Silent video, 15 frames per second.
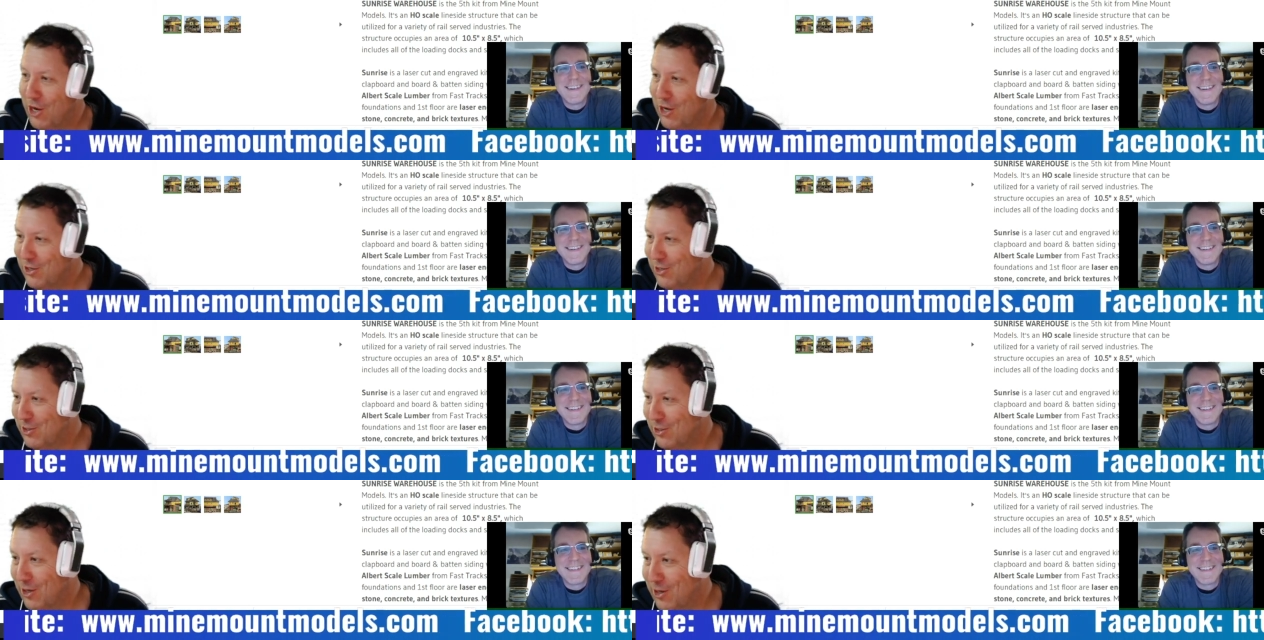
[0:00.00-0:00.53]

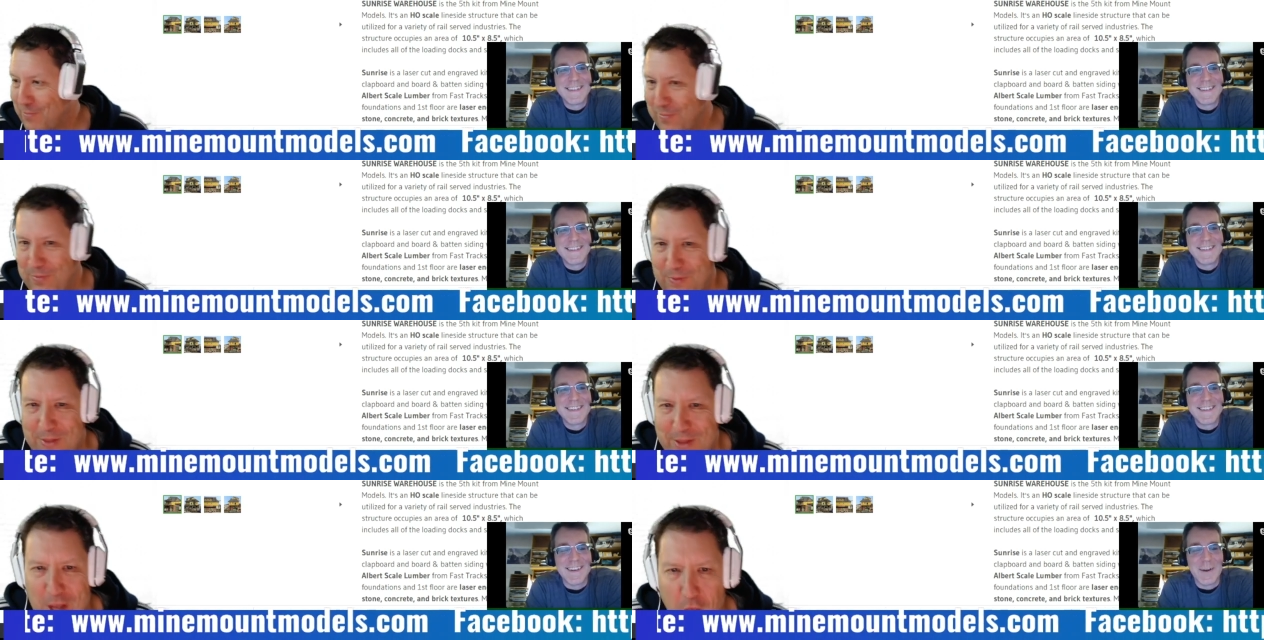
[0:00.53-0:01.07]
Speaker 1: So,
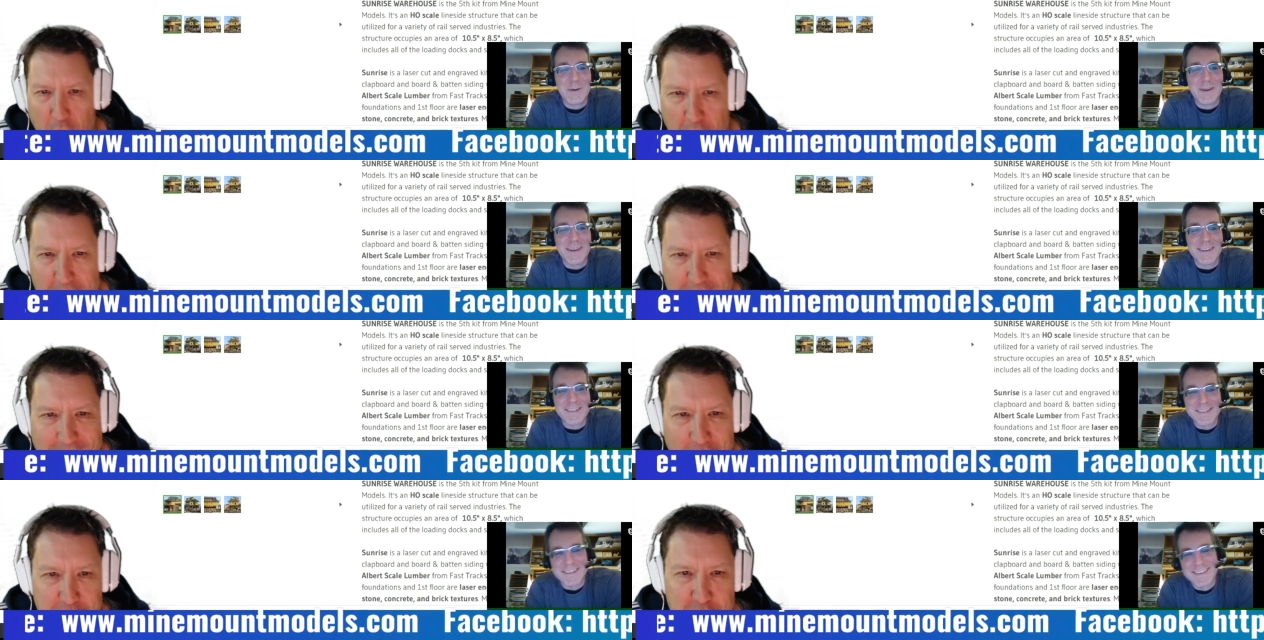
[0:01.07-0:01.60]
oh yes, I,
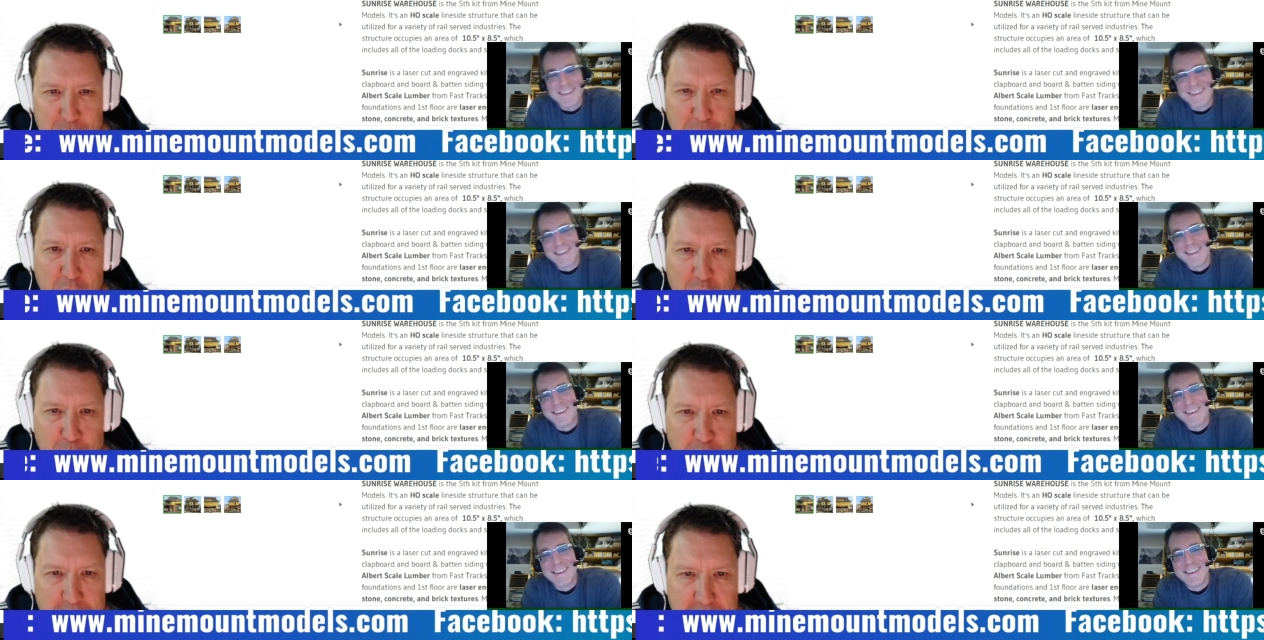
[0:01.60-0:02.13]
I, only spoke to
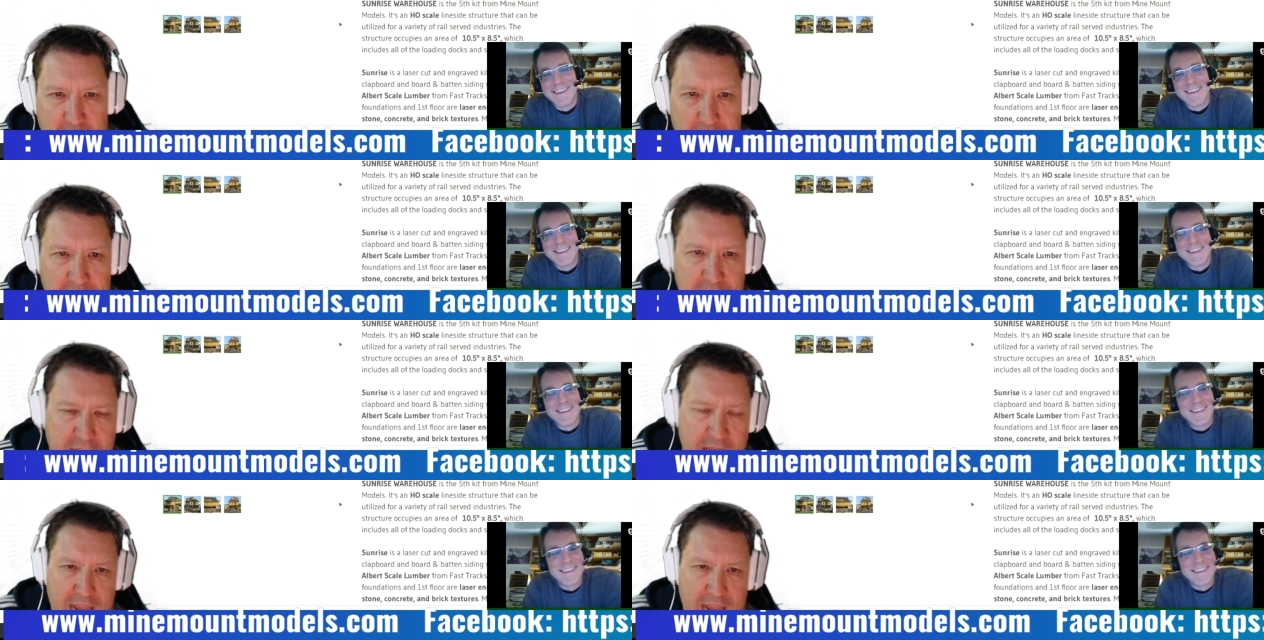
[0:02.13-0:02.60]
Brett the other day.